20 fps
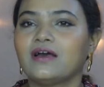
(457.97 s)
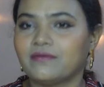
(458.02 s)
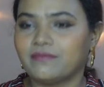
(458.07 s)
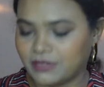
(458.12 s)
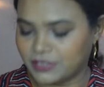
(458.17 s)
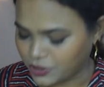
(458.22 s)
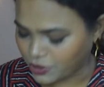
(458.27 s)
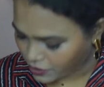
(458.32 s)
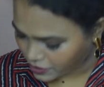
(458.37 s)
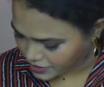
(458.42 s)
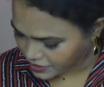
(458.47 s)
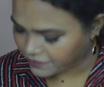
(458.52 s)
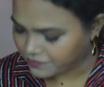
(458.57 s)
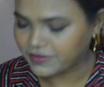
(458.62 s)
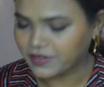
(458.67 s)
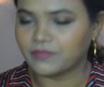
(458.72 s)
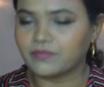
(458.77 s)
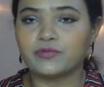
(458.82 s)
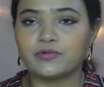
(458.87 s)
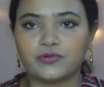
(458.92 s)
Majority of
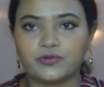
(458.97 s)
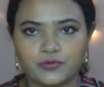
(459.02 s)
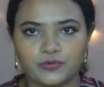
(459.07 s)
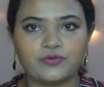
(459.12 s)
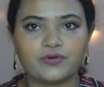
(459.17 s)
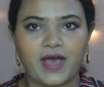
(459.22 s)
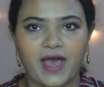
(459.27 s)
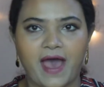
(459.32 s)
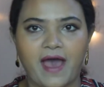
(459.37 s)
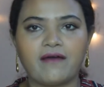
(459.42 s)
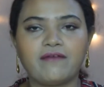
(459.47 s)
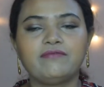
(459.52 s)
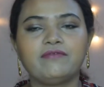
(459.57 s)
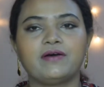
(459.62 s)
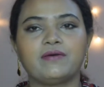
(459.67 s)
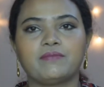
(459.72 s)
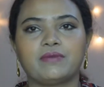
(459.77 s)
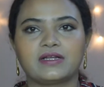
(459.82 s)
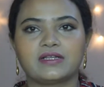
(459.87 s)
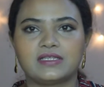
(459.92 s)
them do have,
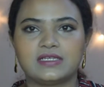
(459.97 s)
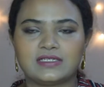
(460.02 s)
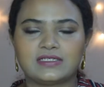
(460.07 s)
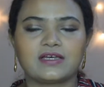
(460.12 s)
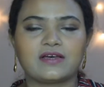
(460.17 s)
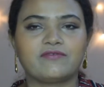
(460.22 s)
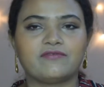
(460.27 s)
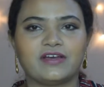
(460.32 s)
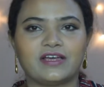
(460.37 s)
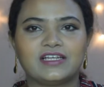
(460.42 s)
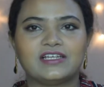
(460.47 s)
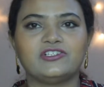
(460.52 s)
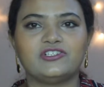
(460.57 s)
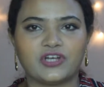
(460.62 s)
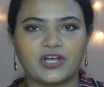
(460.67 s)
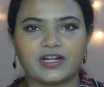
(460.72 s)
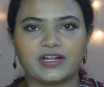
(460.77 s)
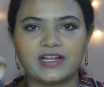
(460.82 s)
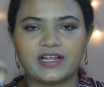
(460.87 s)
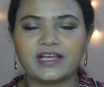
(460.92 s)
but these are very
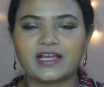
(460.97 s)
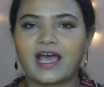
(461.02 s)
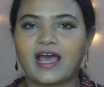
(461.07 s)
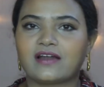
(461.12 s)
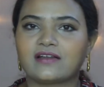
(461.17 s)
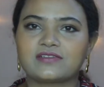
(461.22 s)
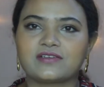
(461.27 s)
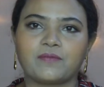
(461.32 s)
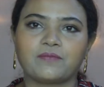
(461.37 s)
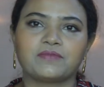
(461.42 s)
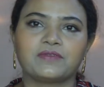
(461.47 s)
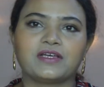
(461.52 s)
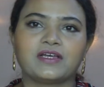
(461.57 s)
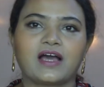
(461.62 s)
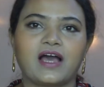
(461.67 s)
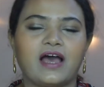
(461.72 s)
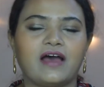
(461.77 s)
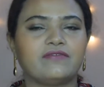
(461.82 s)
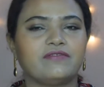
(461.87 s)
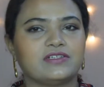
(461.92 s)
generic and something
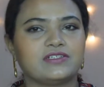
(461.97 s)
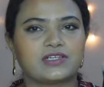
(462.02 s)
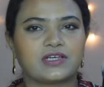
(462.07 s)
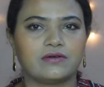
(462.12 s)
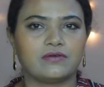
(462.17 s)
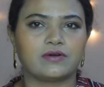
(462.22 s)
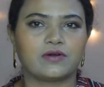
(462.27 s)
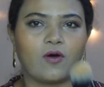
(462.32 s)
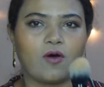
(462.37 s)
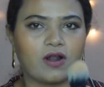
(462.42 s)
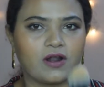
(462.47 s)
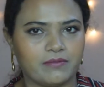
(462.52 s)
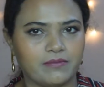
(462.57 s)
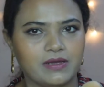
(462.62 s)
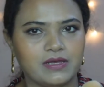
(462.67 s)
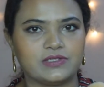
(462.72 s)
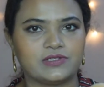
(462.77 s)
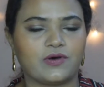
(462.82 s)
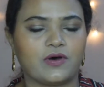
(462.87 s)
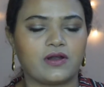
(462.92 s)
I have discovered on
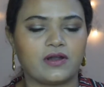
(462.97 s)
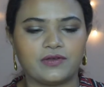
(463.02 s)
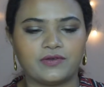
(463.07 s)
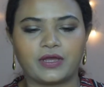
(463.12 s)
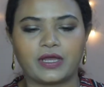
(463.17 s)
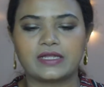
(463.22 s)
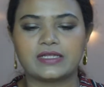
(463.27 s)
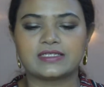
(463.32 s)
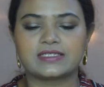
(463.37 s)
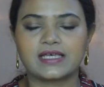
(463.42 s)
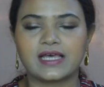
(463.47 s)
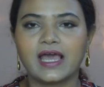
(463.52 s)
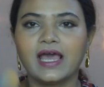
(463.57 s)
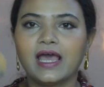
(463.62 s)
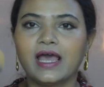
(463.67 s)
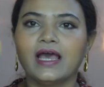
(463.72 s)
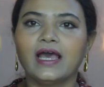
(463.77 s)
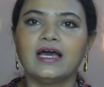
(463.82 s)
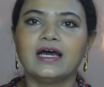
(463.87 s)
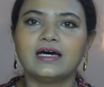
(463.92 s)
Amazon, you can say.
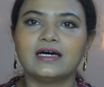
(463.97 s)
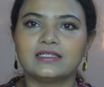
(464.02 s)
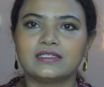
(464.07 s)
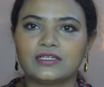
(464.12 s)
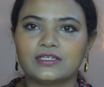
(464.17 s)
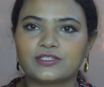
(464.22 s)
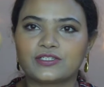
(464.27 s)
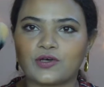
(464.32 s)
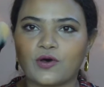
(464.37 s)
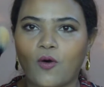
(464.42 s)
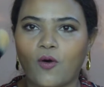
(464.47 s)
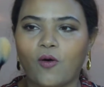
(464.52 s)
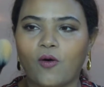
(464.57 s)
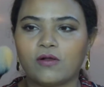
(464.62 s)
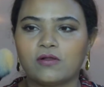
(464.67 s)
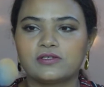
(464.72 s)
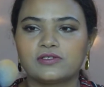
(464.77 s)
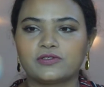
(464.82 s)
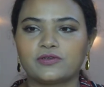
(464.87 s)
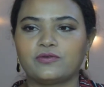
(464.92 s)
This
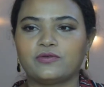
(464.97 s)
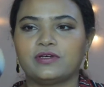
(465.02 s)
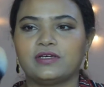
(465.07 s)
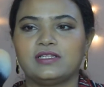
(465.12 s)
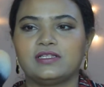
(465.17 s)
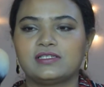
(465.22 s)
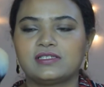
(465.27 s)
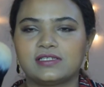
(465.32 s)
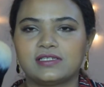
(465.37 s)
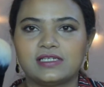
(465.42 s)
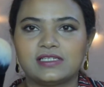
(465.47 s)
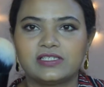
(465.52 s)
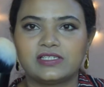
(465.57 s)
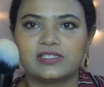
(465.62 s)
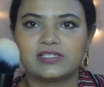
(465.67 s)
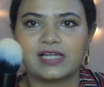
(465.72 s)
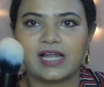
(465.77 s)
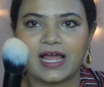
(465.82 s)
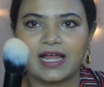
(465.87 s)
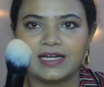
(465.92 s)
also, it's
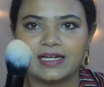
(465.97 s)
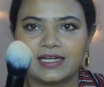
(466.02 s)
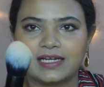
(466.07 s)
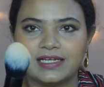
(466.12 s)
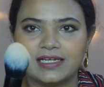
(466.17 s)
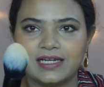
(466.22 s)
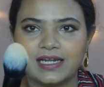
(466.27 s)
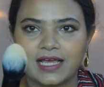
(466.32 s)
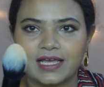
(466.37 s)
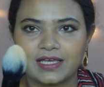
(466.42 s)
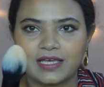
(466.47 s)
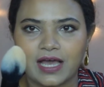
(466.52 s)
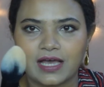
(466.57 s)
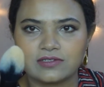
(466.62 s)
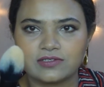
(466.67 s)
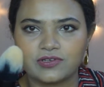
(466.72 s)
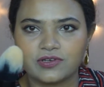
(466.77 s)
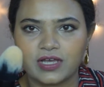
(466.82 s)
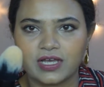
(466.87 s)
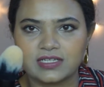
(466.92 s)
slightly, like
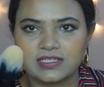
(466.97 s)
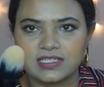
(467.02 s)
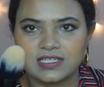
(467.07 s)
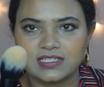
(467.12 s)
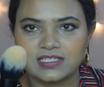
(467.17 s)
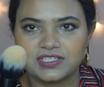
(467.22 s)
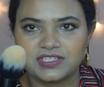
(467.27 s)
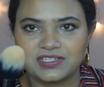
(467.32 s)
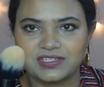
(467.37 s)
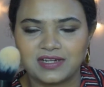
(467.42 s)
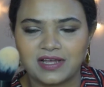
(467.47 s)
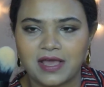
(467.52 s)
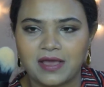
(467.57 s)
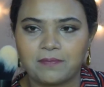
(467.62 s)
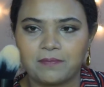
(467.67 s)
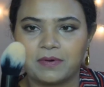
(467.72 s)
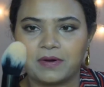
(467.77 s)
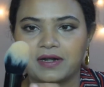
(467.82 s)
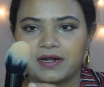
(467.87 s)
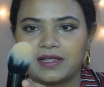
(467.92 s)
as you can see, it's
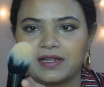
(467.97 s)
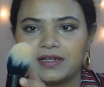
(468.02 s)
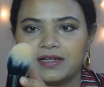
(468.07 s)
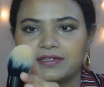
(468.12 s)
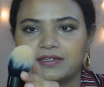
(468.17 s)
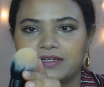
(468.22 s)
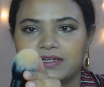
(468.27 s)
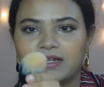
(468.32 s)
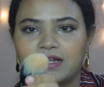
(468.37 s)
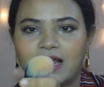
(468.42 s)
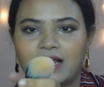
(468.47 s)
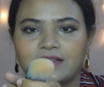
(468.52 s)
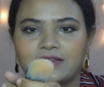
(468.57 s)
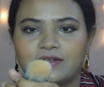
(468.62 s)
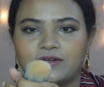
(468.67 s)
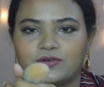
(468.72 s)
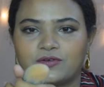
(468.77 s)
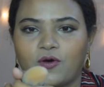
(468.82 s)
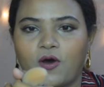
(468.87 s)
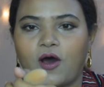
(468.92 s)
tapered a little at the
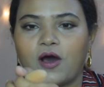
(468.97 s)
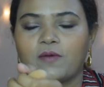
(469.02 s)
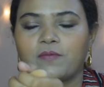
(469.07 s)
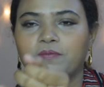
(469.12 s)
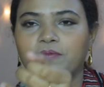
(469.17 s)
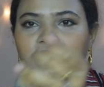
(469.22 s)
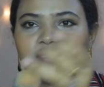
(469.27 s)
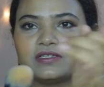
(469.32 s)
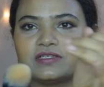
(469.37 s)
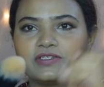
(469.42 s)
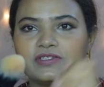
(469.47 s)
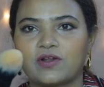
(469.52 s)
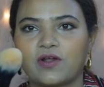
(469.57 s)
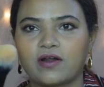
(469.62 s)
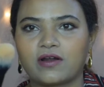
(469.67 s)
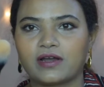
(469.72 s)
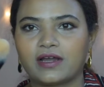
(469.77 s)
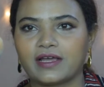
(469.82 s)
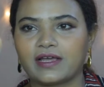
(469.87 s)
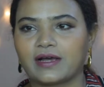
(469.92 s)
top. It's
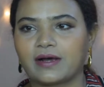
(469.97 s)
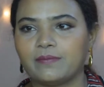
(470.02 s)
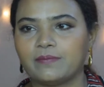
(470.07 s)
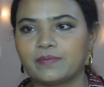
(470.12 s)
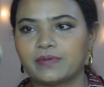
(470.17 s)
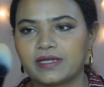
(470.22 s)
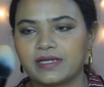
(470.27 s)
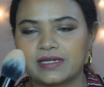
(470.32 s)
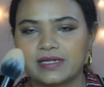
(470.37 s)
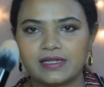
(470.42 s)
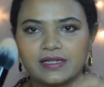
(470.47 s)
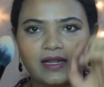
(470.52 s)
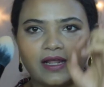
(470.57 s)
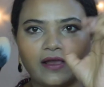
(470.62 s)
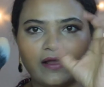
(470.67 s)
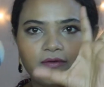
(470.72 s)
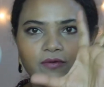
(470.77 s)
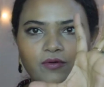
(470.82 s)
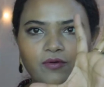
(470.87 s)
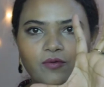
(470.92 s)
not like completely
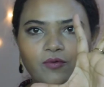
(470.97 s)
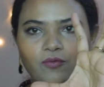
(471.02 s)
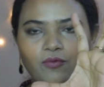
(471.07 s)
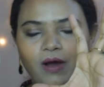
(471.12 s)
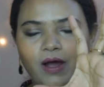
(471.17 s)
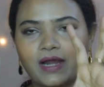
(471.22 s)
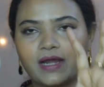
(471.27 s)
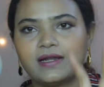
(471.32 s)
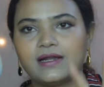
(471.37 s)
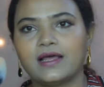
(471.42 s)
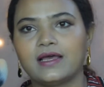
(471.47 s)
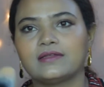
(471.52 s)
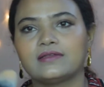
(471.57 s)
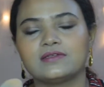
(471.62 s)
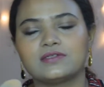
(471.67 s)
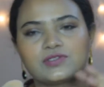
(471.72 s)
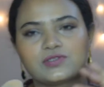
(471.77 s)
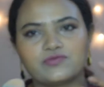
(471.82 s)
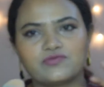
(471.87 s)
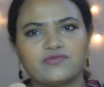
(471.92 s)
like wide like
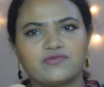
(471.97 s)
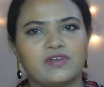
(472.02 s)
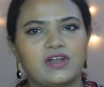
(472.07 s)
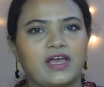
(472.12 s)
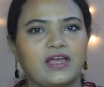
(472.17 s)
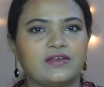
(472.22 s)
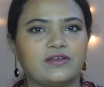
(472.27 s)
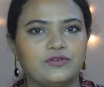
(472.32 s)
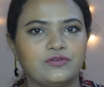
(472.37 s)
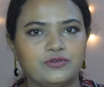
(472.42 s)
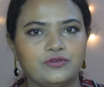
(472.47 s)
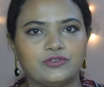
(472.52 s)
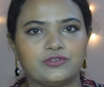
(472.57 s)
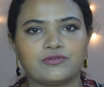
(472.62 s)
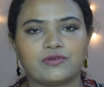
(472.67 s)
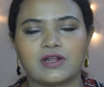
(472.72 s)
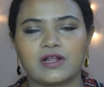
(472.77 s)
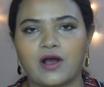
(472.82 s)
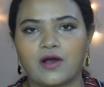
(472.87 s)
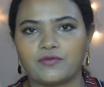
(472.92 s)
this, like
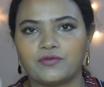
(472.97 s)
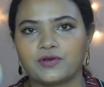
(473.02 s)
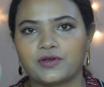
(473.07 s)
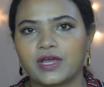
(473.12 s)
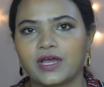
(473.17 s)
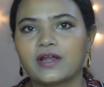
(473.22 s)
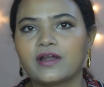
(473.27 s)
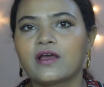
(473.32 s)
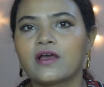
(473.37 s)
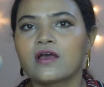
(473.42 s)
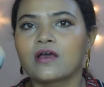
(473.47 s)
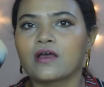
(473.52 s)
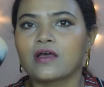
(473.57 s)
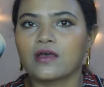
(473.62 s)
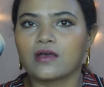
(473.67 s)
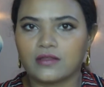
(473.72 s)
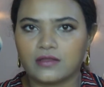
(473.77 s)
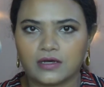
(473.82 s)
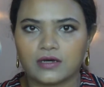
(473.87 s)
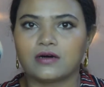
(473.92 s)
usually how you get
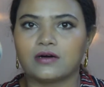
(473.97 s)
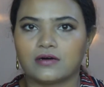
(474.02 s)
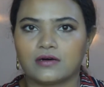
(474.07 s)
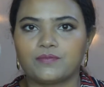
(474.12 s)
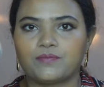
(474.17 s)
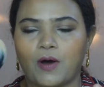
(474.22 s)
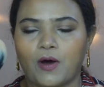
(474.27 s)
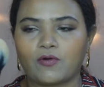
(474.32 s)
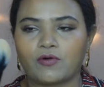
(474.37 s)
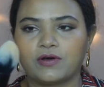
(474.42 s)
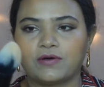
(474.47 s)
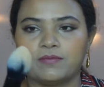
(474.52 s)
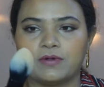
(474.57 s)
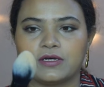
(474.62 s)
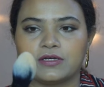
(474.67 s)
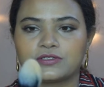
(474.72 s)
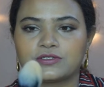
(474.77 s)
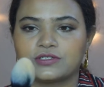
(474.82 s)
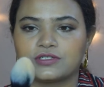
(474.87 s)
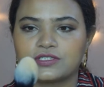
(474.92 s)
the powder
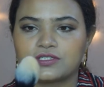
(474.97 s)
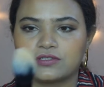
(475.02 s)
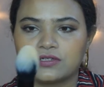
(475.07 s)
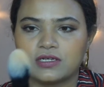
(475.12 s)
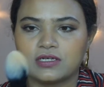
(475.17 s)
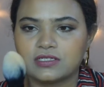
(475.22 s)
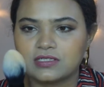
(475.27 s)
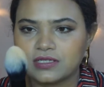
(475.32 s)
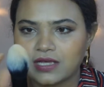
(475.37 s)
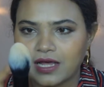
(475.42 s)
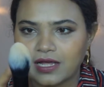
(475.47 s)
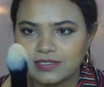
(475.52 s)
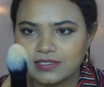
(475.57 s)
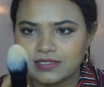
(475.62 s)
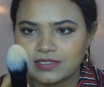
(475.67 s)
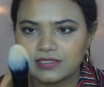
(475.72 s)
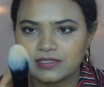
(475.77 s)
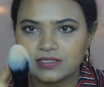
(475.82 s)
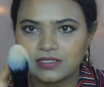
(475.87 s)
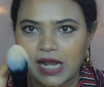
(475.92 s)
brushes.
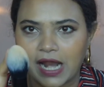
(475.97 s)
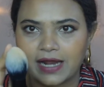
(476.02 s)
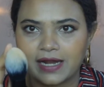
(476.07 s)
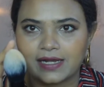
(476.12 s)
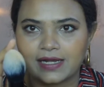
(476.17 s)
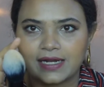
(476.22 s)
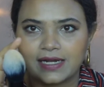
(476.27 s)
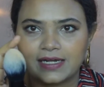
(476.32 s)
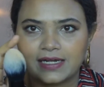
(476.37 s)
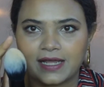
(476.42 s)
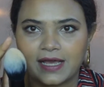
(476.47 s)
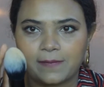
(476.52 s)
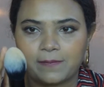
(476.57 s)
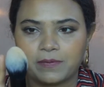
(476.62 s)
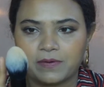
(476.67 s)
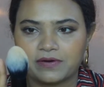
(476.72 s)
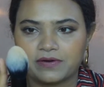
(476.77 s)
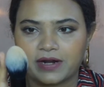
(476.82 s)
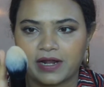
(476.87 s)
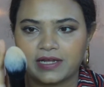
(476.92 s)
It's slightly
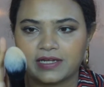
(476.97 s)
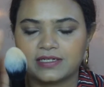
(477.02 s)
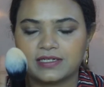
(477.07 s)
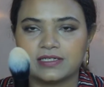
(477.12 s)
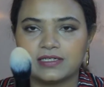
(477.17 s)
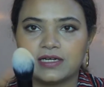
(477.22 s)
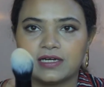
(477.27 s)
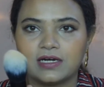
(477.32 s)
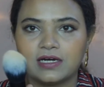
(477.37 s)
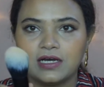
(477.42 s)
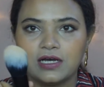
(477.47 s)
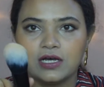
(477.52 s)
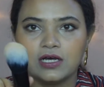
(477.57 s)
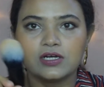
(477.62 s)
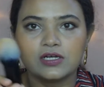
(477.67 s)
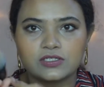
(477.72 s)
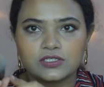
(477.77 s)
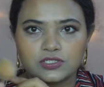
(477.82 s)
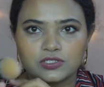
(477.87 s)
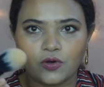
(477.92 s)
tapered right here,
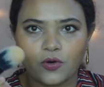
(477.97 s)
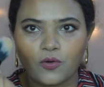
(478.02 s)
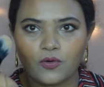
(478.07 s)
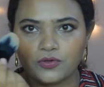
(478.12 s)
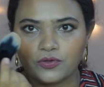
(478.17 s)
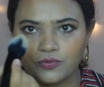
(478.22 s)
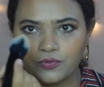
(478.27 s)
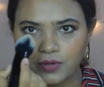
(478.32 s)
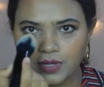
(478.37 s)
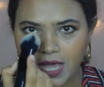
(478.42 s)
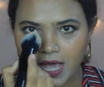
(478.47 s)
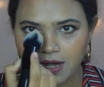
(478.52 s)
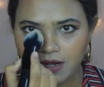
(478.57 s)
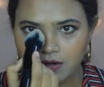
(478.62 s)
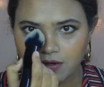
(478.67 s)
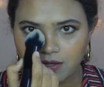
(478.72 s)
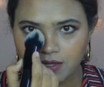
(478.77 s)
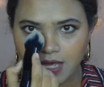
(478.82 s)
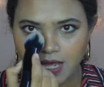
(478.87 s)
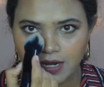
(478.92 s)
so you
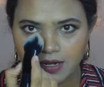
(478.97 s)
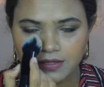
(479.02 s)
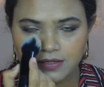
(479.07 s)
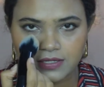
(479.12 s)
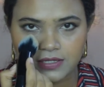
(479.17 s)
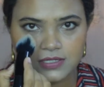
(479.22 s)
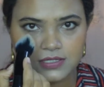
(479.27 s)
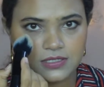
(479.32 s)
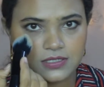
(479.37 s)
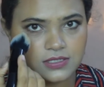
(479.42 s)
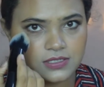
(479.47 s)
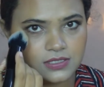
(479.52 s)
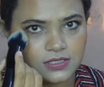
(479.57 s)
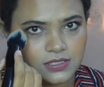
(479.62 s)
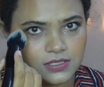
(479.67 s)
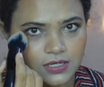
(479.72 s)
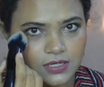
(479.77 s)
can get this